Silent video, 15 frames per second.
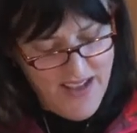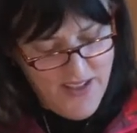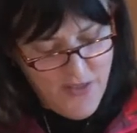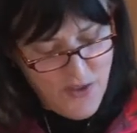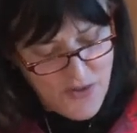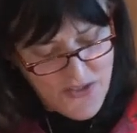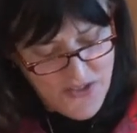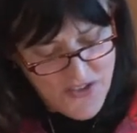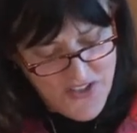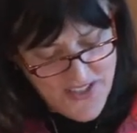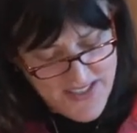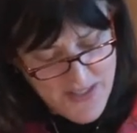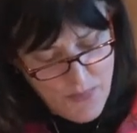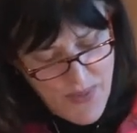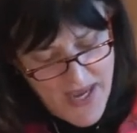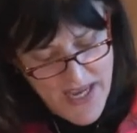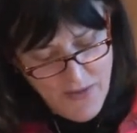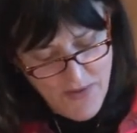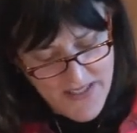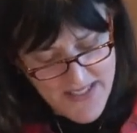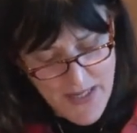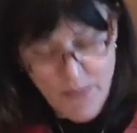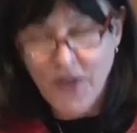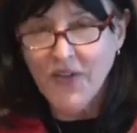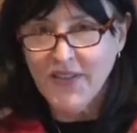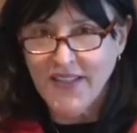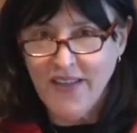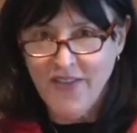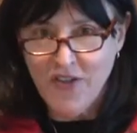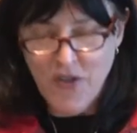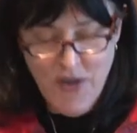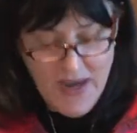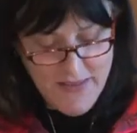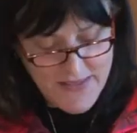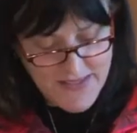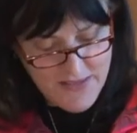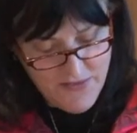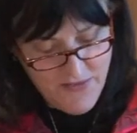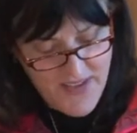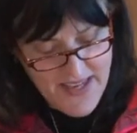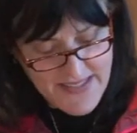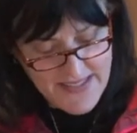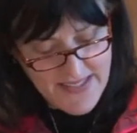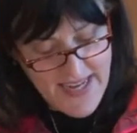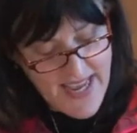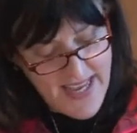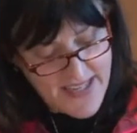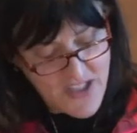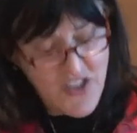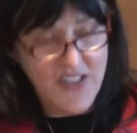Those are just the pain receptors on the trout's face and head,